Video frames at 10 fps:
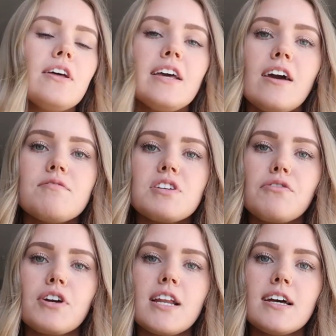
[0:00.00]
And then they have
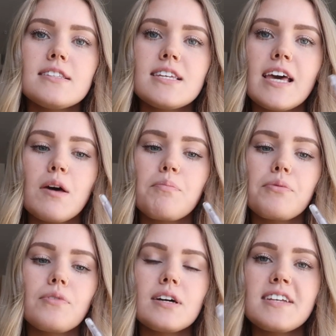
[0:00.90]
different tip
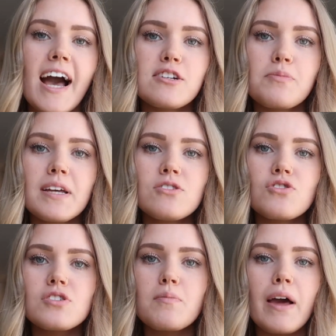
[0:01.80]
attachments
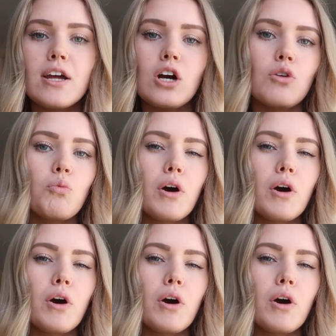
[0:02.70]
just depending on